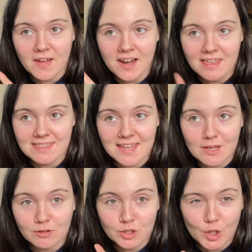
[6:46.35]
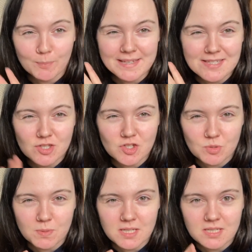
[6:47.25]
and I think it'll look a bit
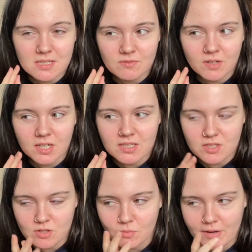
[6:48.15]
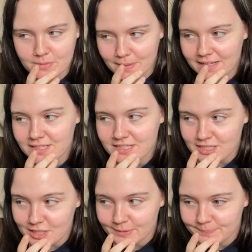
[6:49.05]
stupid if I do what I was planning to
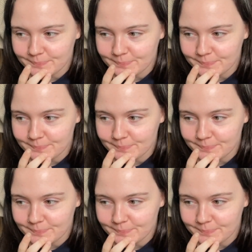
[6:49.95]
do.